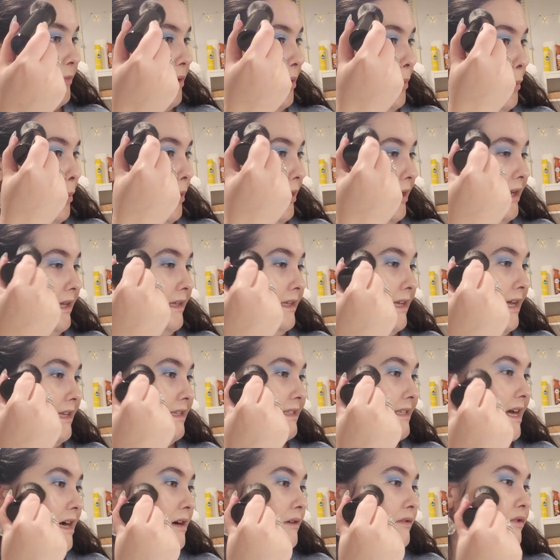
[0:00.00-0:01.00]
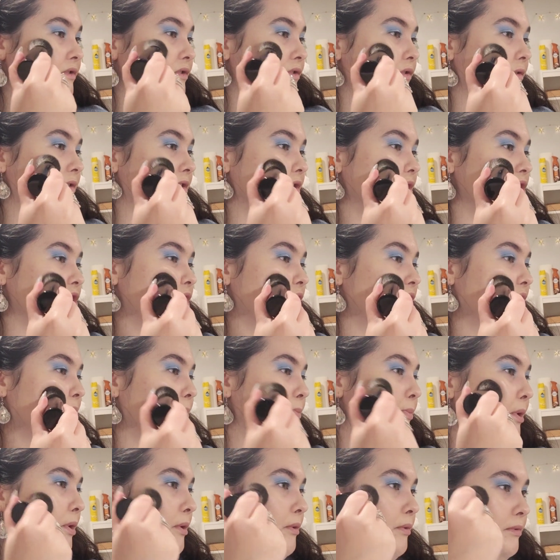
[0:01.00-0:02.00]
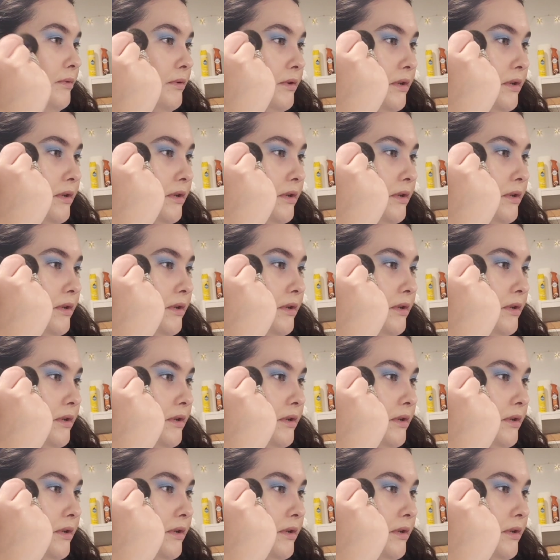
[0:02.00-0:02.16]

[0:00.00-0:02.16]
working that down to the cheekbone.